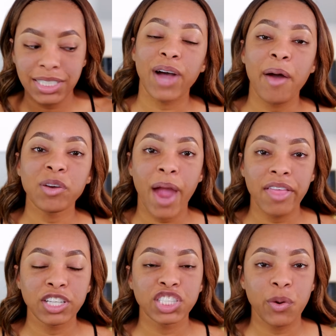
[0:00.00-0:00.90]
So I would
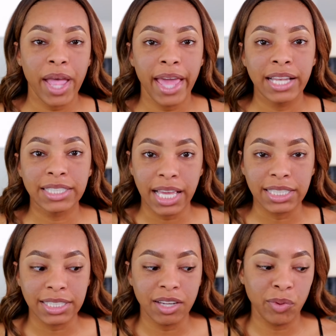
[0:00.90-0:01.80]
rather just go ahead and
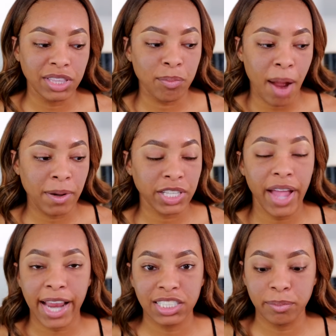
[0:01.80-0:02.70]
test it with the primers
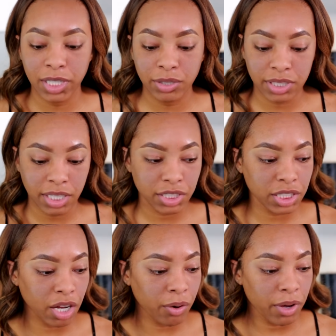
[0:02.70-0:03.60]
I'll actually be using.
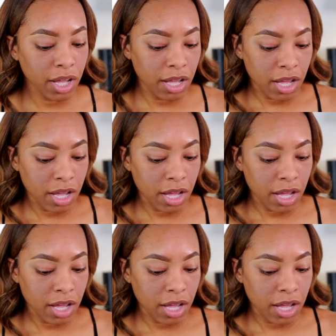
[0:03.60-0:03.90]
So,